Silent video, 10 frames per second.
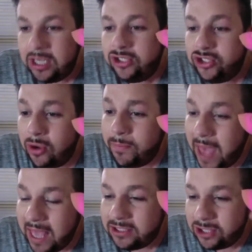Stop,
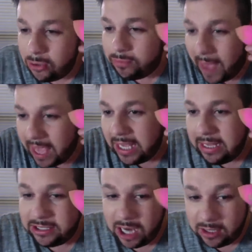don't
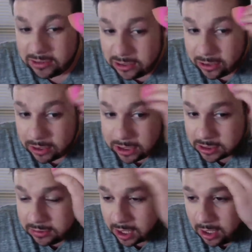pay, Charles. You don't need
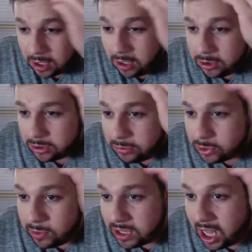to stop
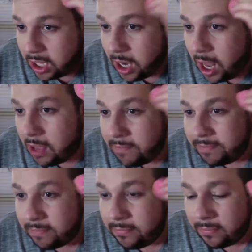doing that.
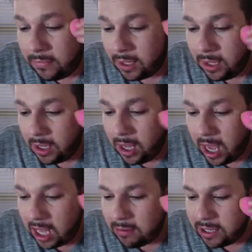
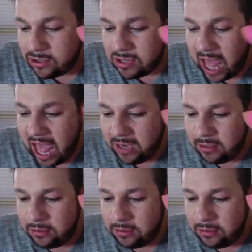How do I do that?